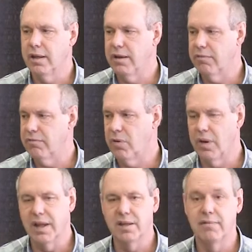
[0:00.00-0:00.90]
uh,
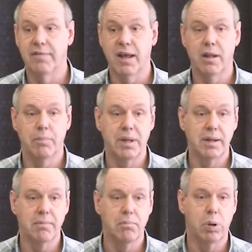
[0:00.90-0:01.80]
for a
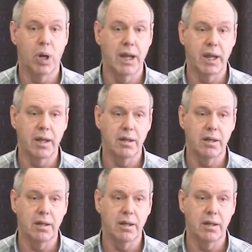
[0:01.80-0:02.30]
developing brain.